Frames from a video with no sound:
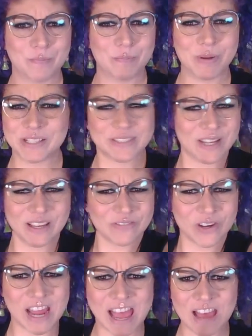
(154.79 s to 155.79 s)
but it's not
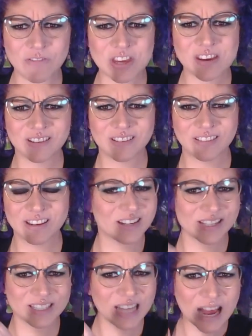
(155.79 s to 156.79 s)
very heavy. It
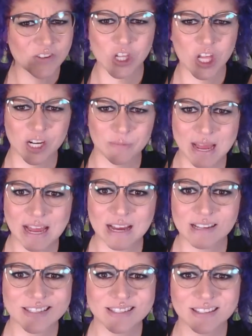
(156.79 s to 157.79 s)
doesn't have a lot of
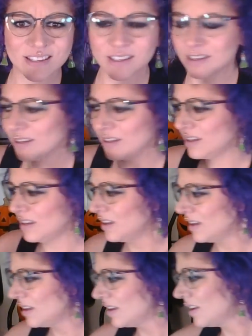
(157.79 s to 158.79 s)
mass.
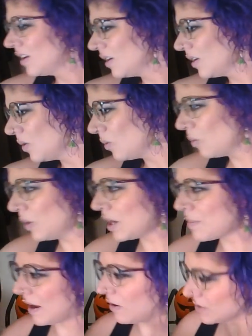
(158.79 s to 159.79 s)
What
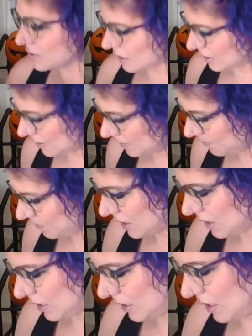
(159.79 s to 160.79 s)
about
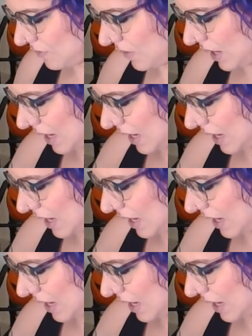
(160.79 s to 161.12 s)
if I